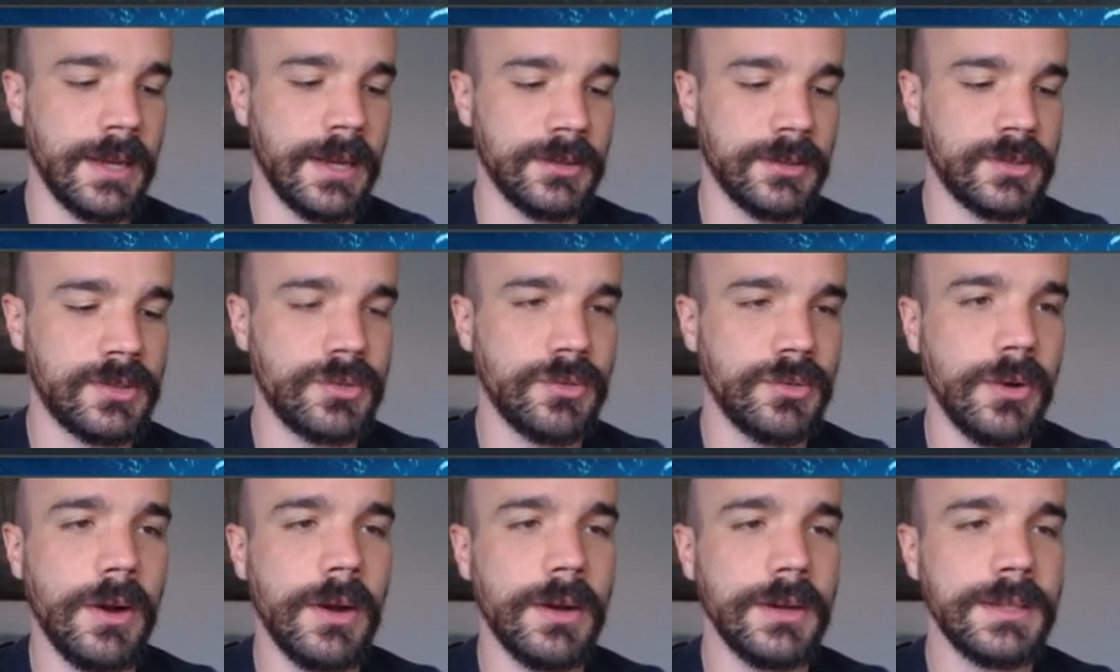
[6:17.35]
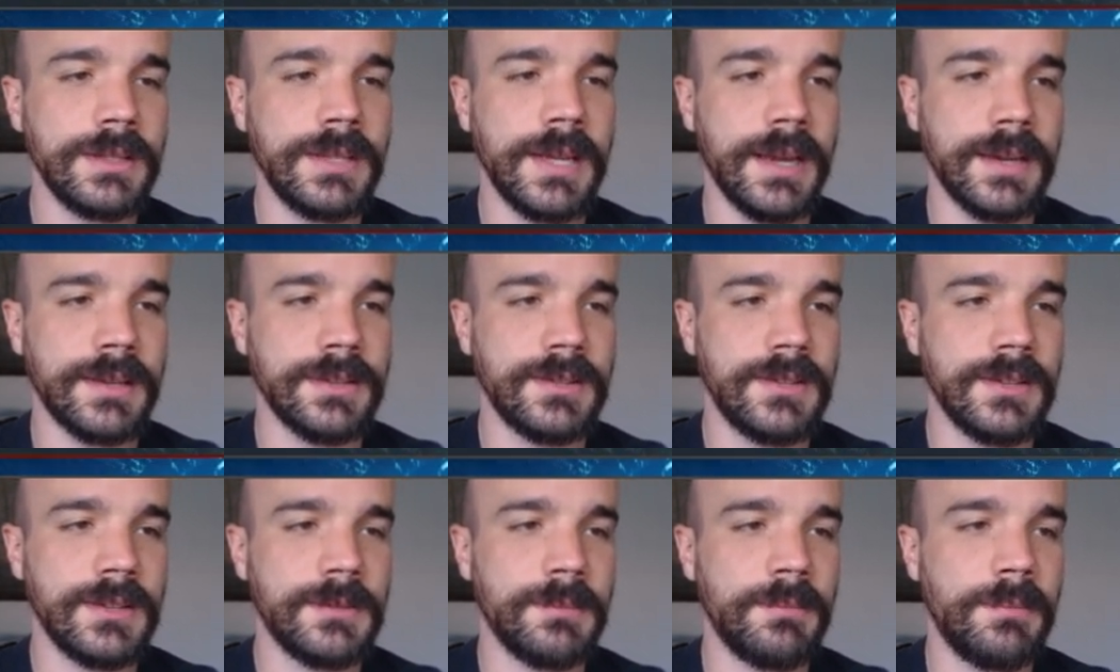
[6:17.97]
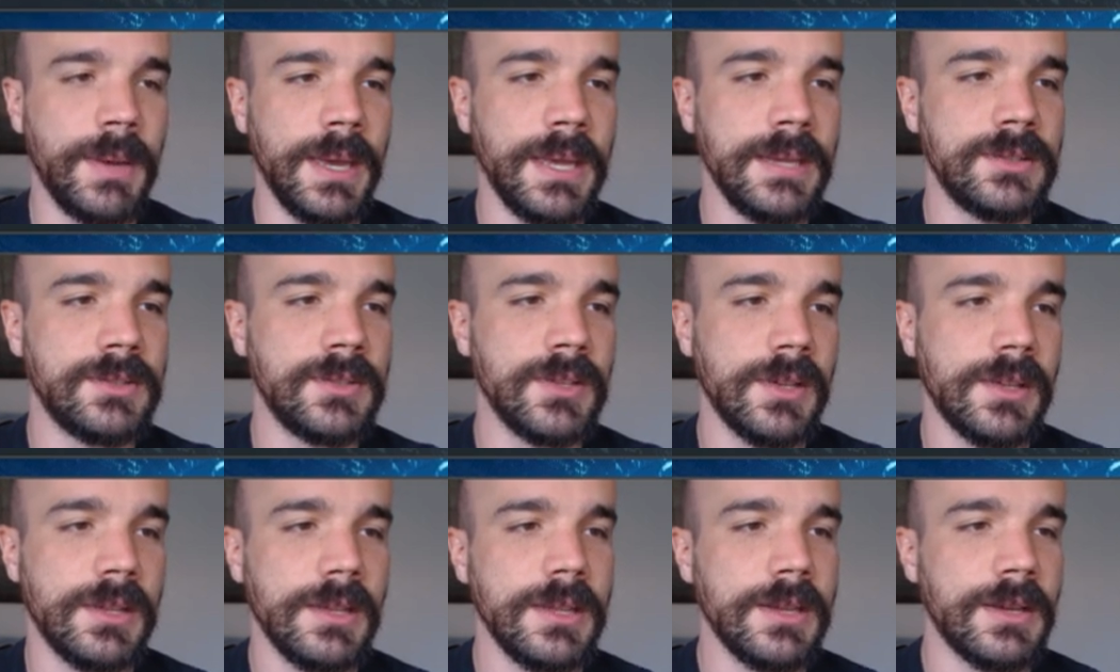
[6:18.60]
Now, strong text is
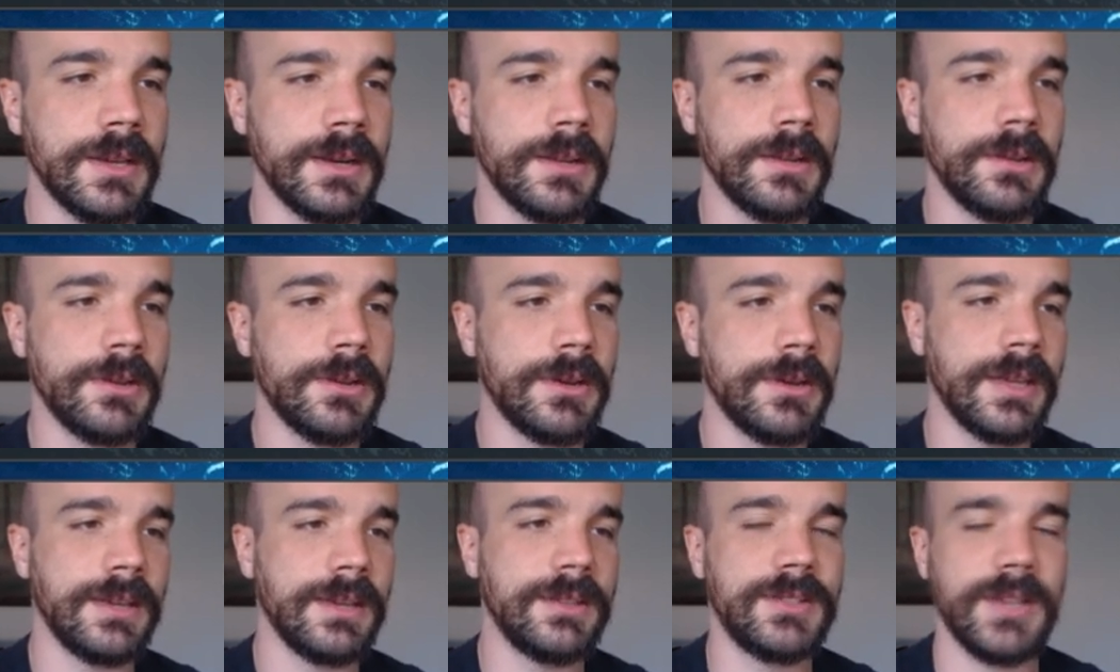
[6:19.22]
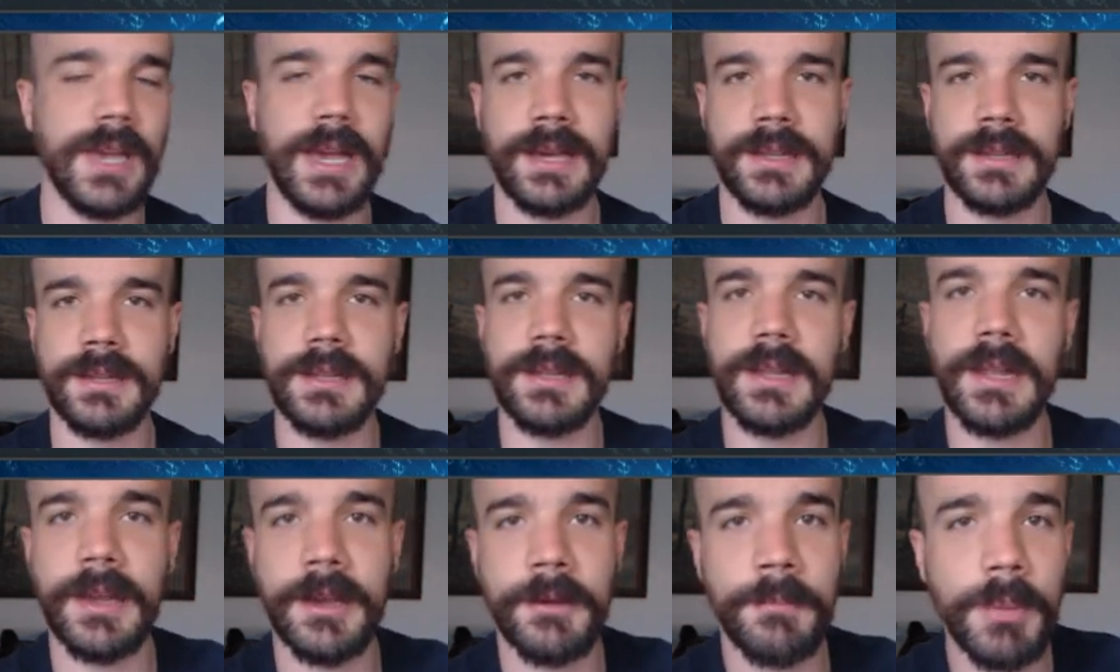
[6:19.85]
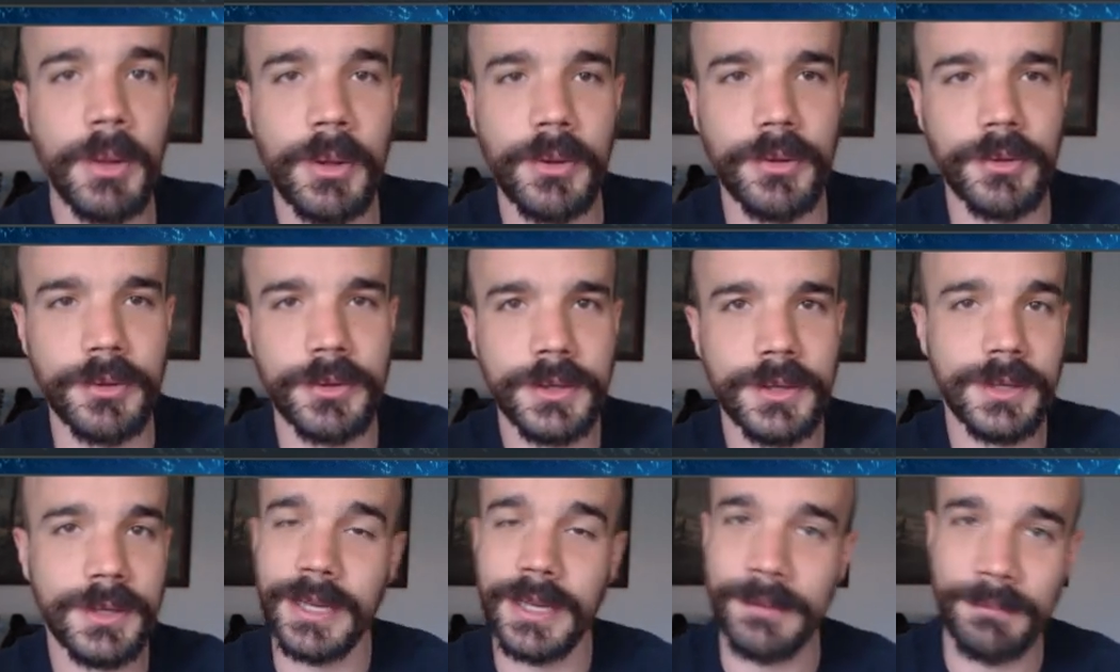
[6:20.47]
basically going to look exactly like
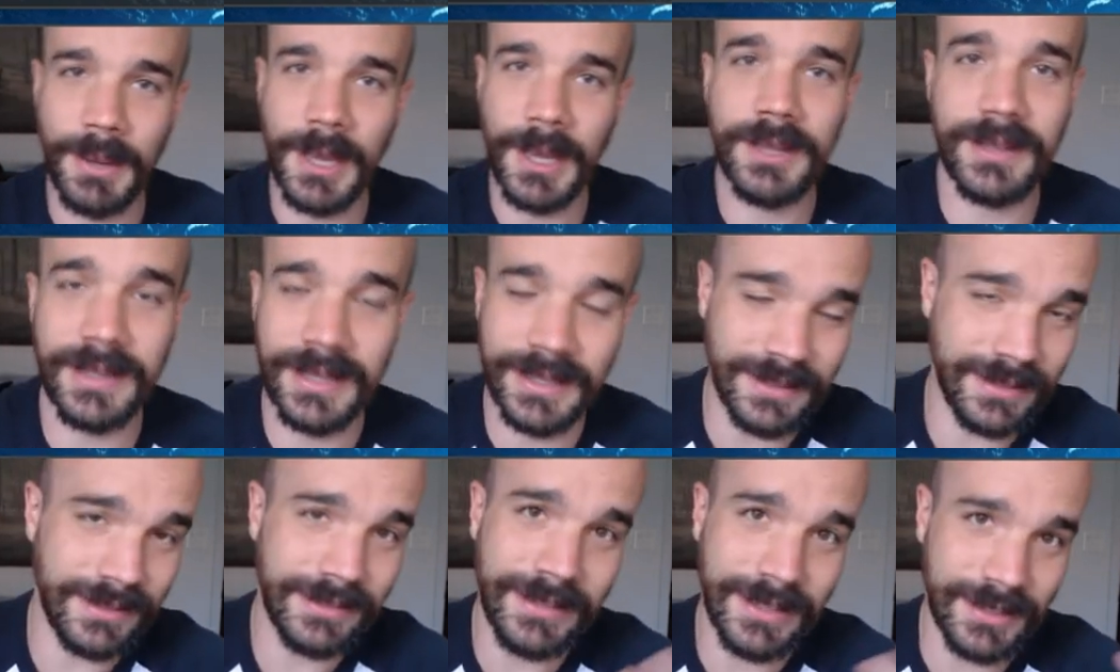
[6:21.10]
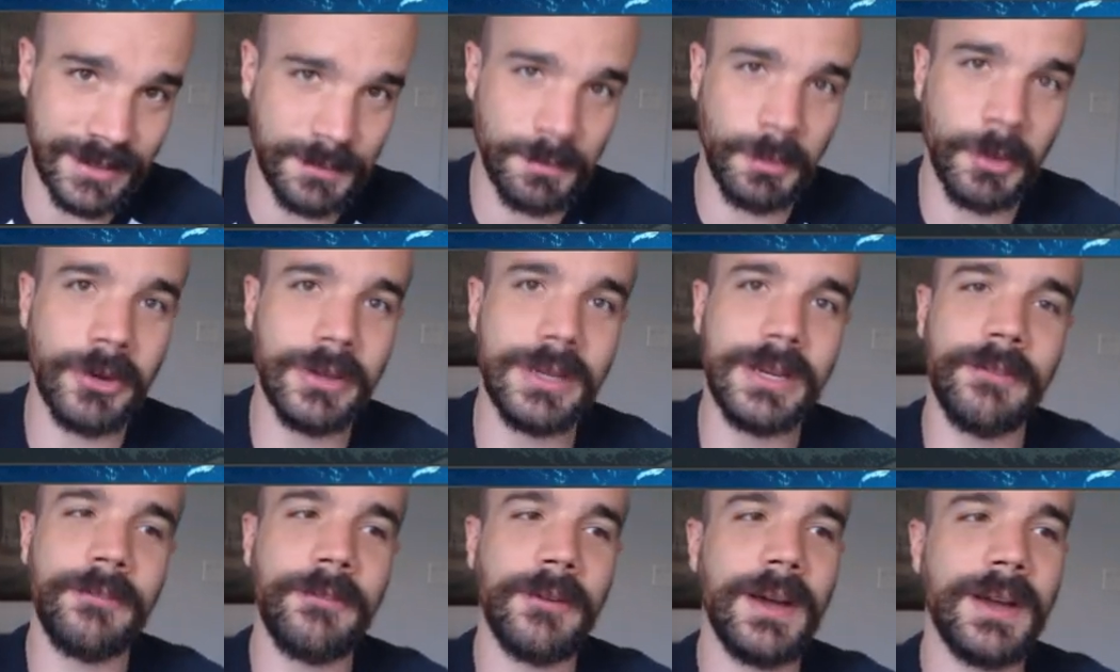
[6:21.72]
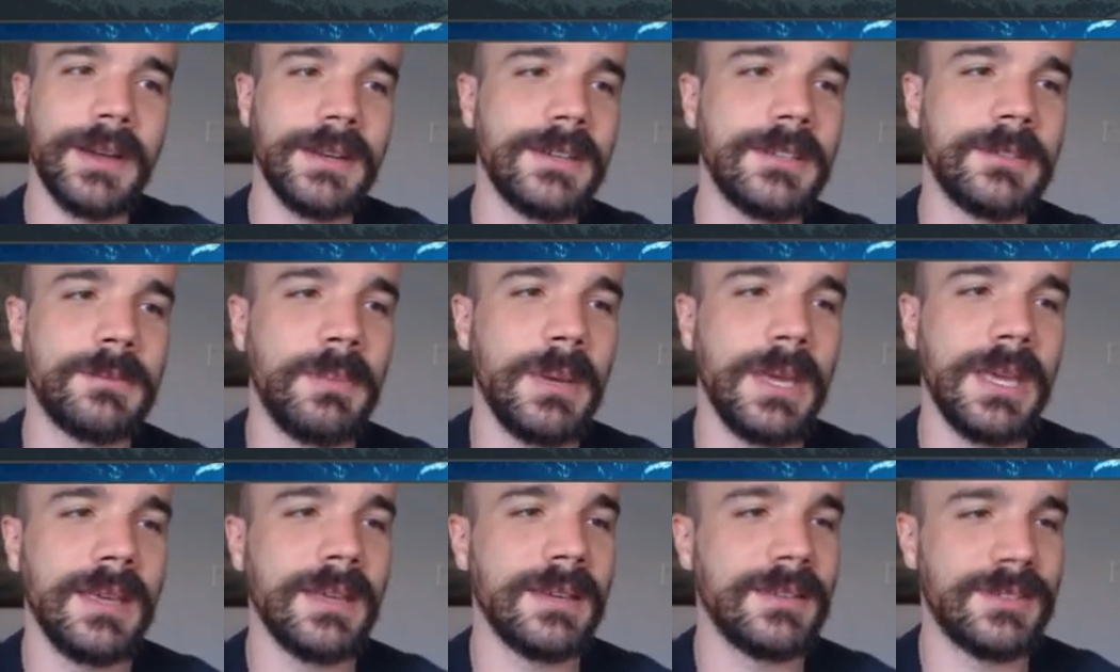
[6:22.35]
bold. It, it is predefined as
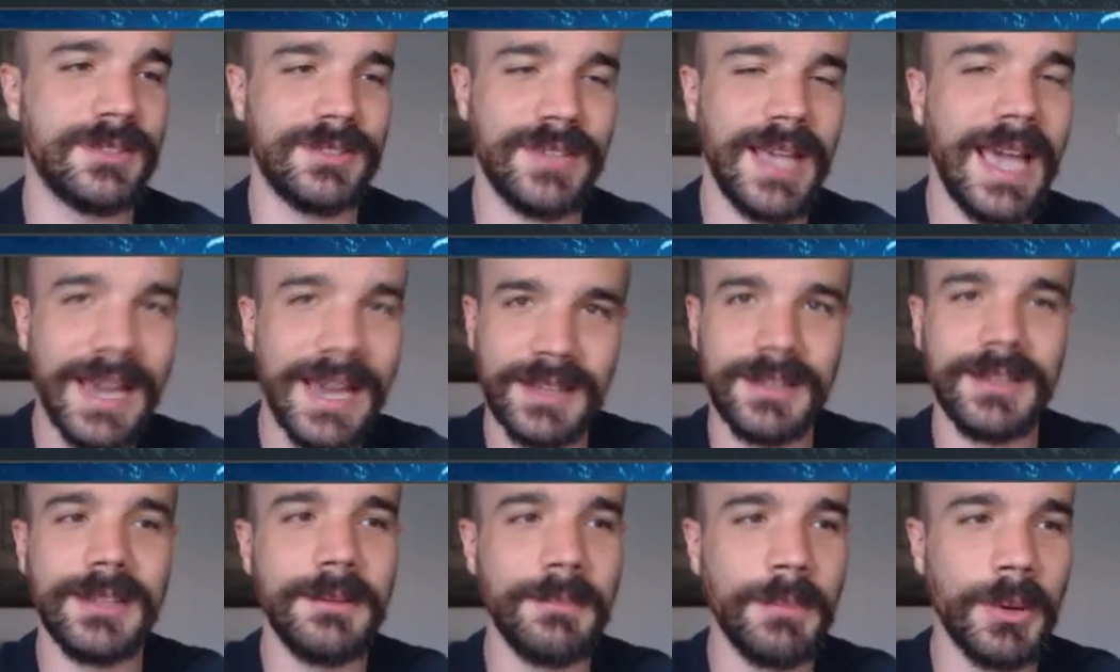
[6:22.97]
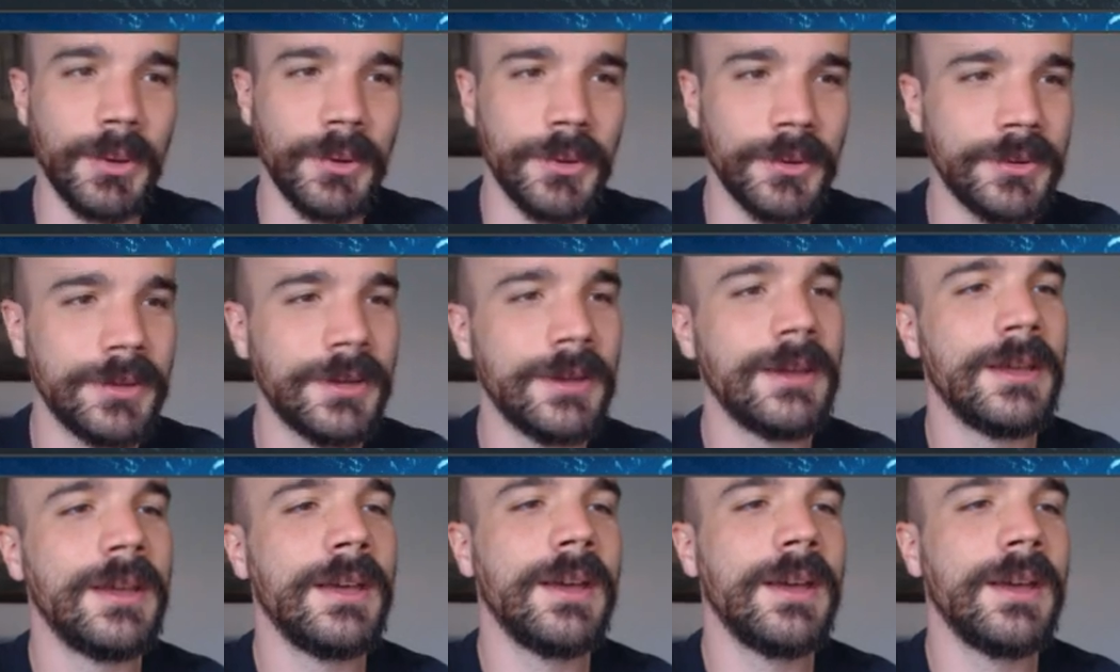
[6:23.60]
being exactly bold.